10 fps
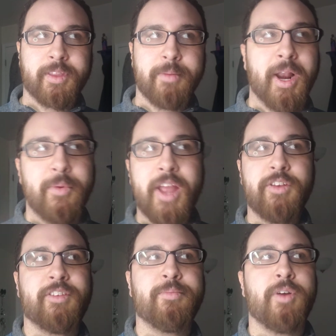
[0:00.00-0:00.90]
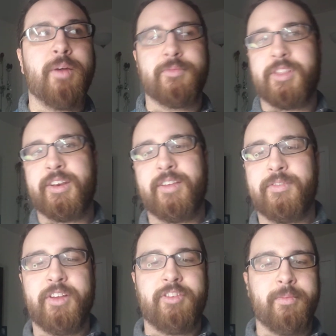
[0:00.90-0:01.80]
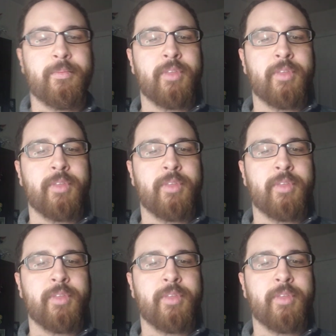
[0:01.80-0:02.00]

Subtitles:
But I ran into some problems with that definition.